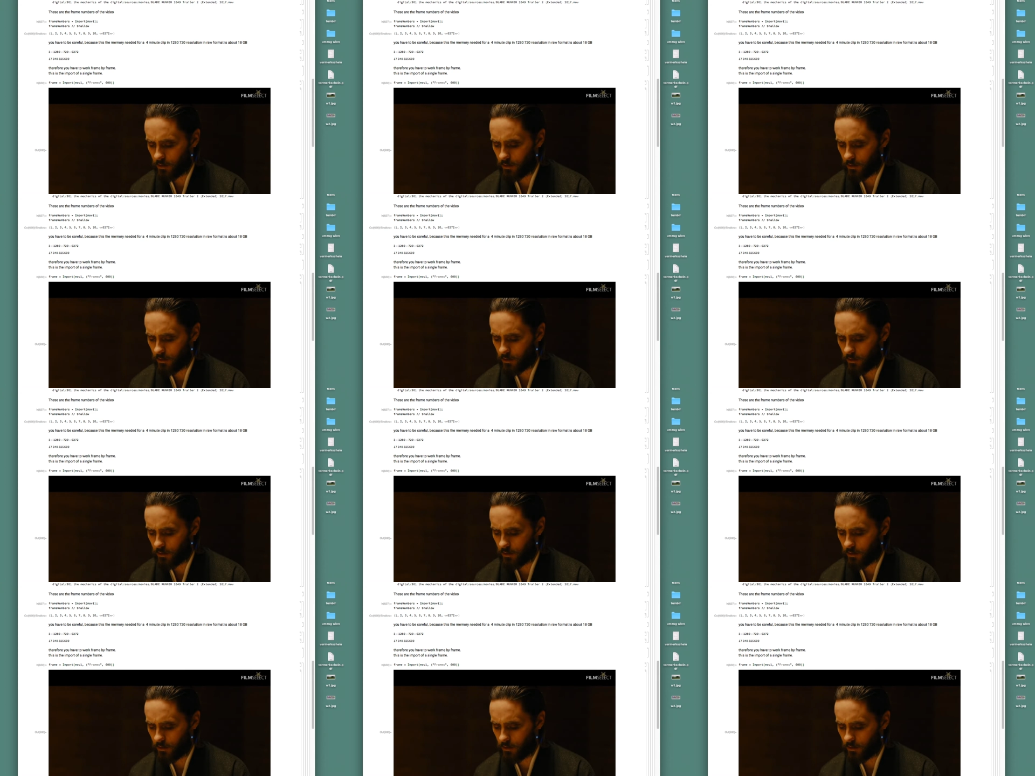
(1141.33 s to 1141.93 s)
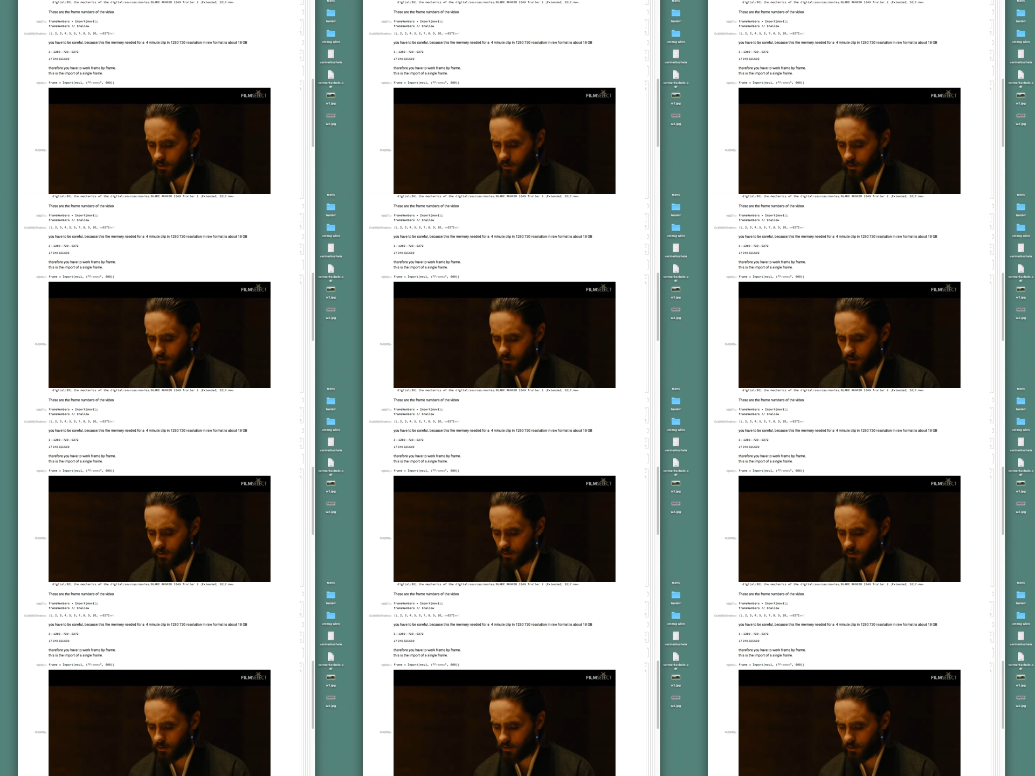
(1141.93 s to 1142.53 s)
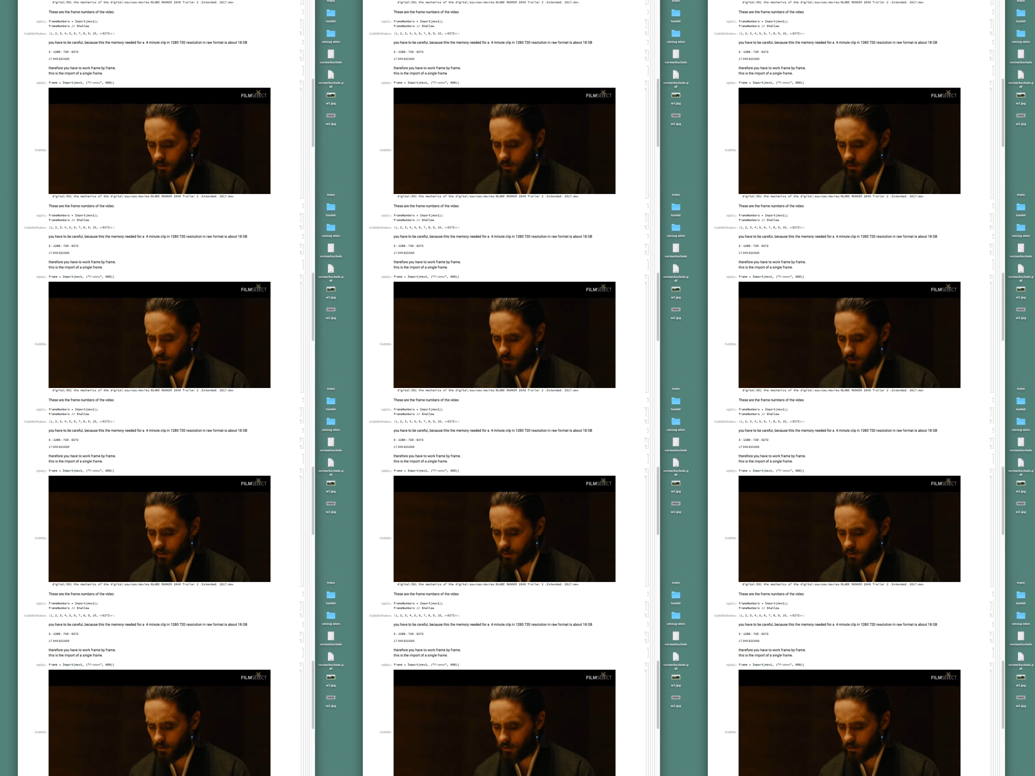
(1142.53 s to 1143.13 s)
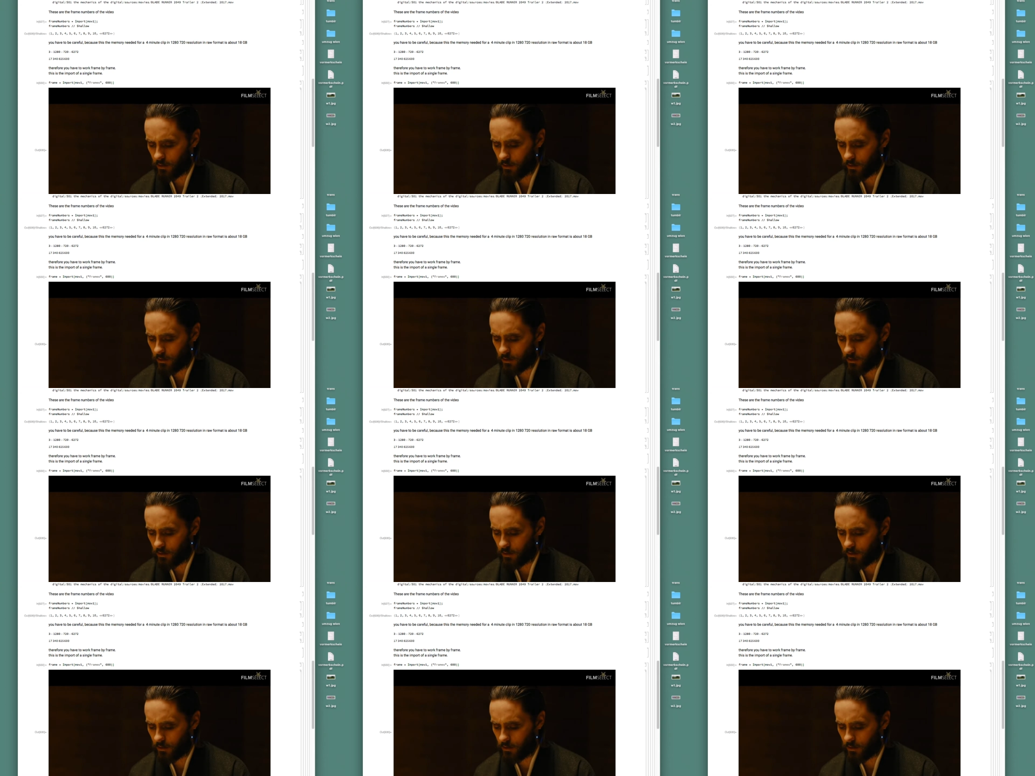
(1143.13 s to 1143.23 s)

(silence)